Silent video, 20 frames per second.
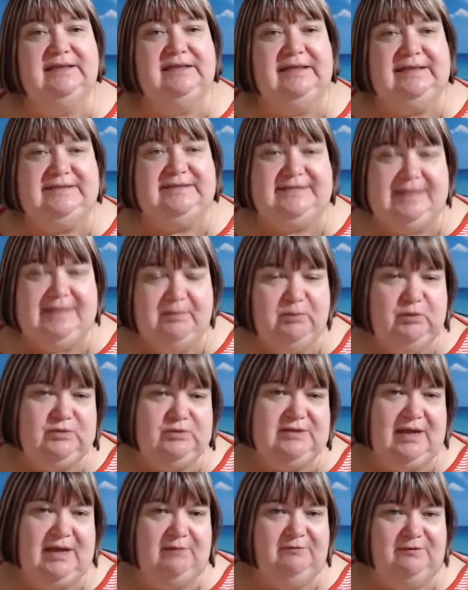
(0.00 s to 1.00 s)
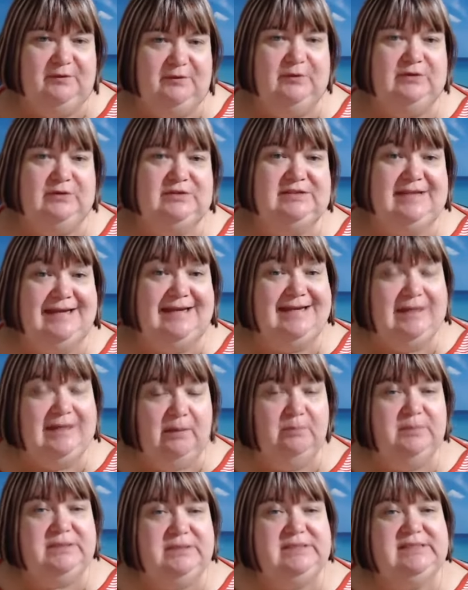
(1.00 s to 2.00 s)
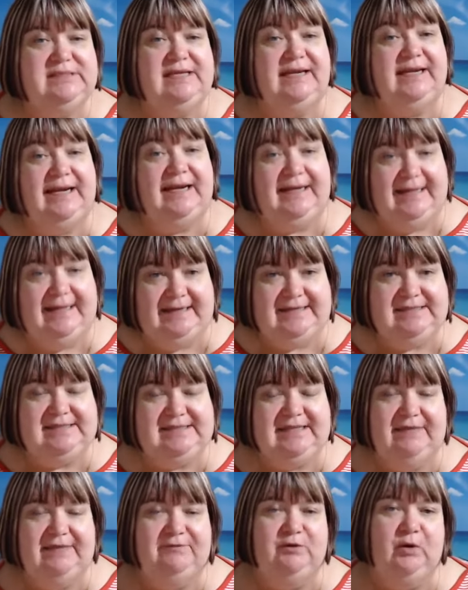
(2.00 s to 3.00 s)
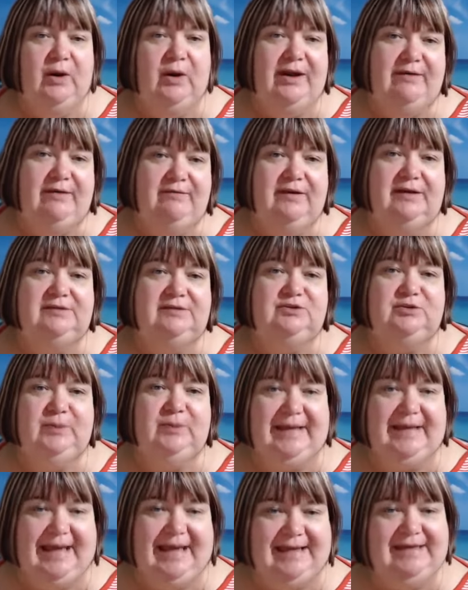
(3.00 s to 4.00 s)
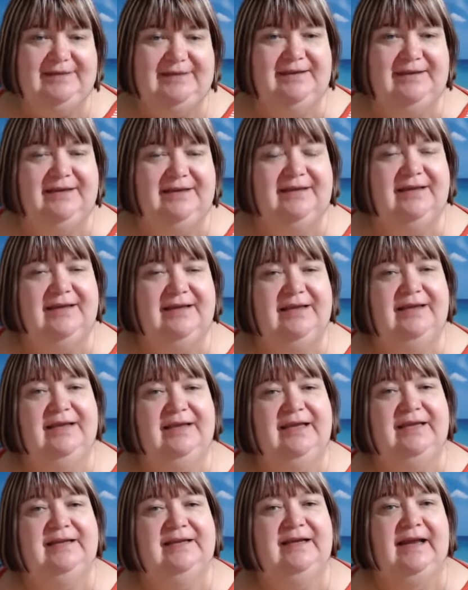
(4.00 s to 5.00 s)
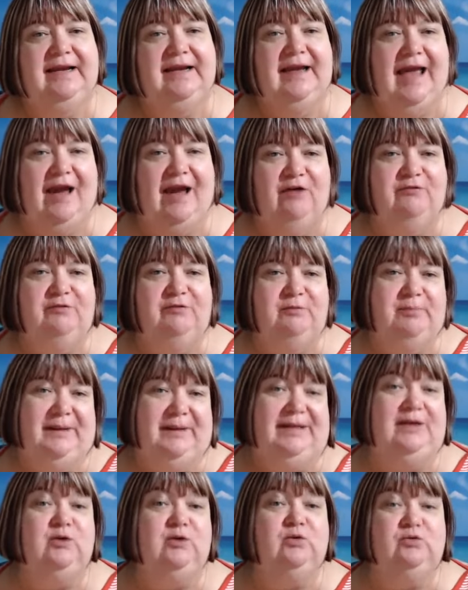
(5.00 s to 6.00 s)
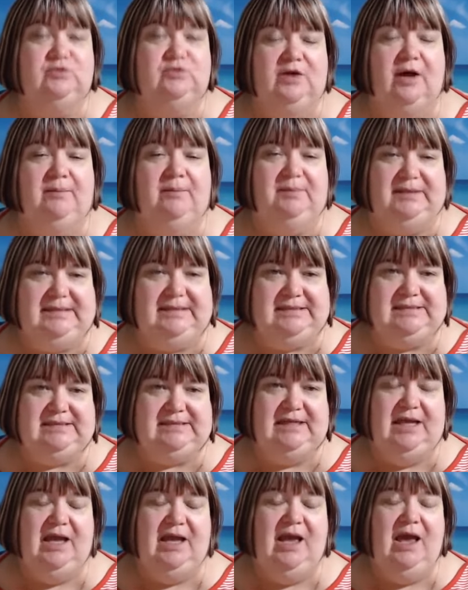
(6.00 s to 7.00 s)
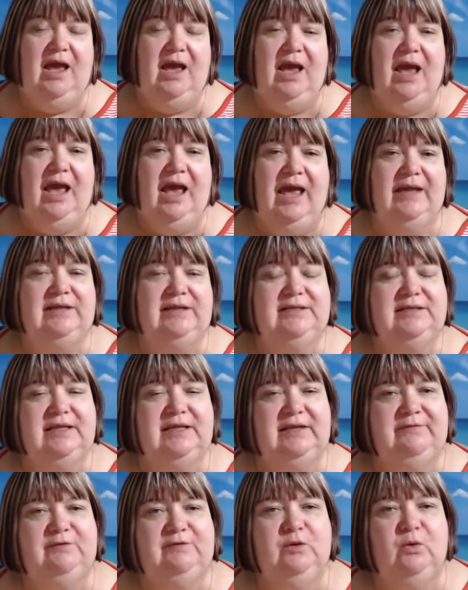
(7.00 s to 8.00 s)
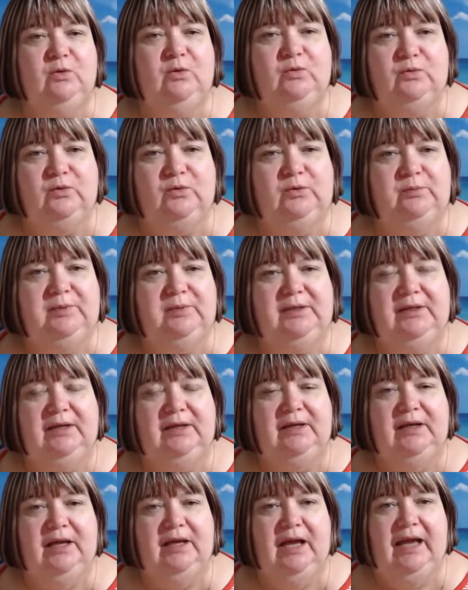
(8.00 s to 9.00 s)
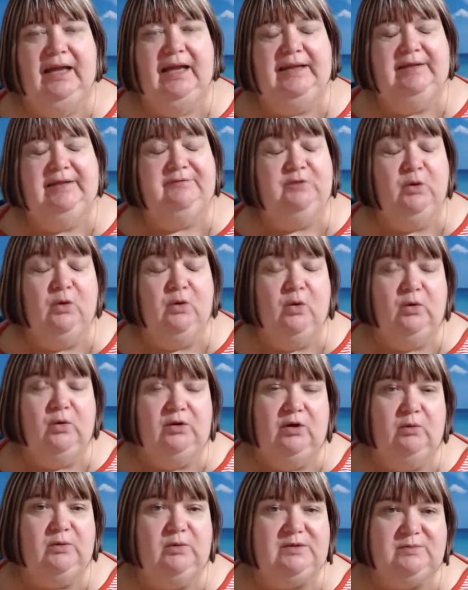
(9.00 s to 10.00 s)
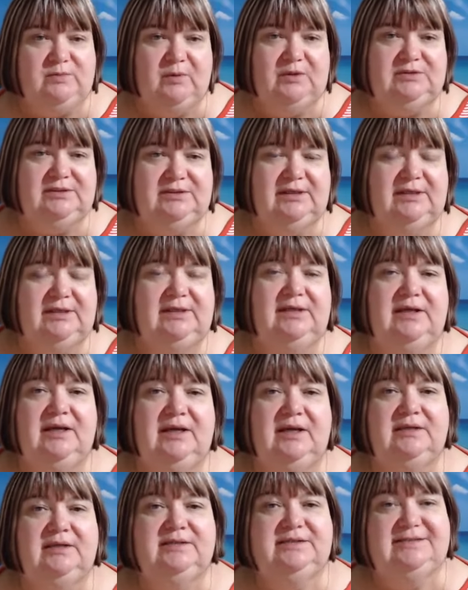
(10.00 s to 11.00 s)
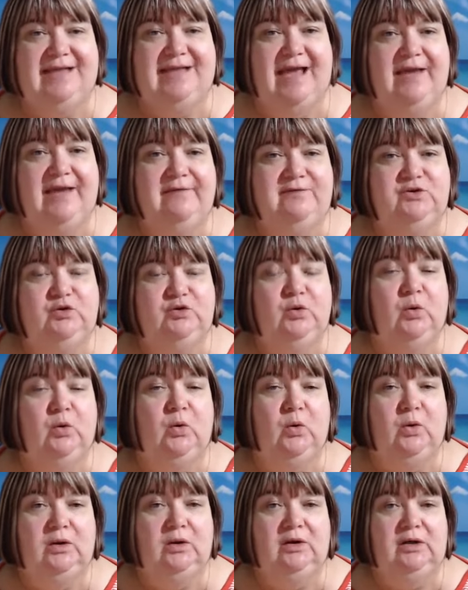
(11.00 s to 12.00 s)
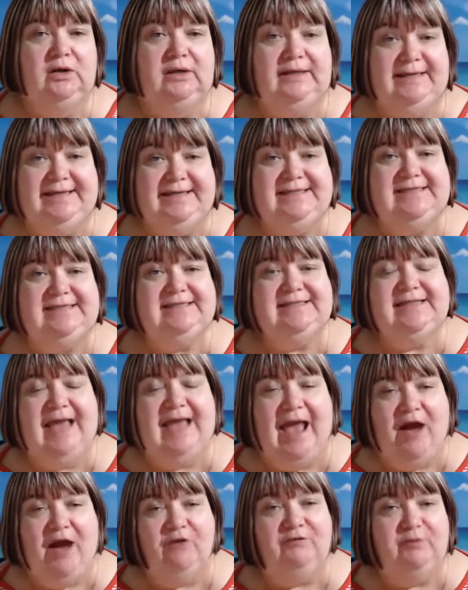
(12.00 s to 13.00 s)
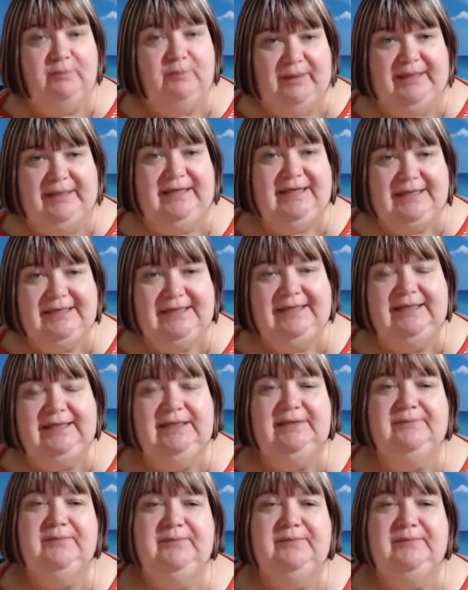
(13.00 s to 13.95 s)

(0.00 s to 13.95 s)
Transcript: symbols come first, then numbers, then letters, if you're ever doing anything in an alphabetical type list. And if your autoresponder saves your lists alphabetically,